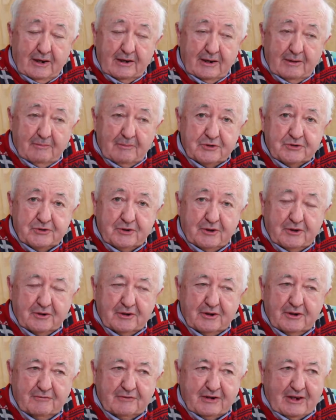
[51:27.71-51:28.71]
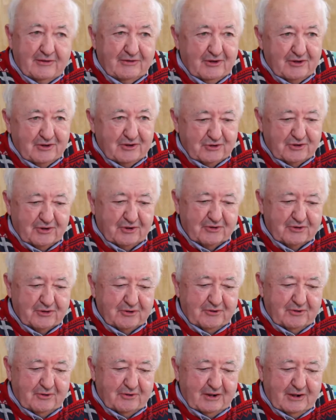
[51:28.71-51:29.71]
I'm not talking of Catholic Church
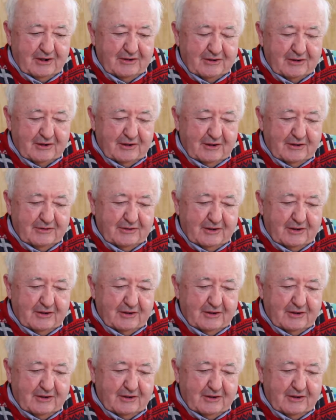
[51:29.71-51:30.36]
or anything like that.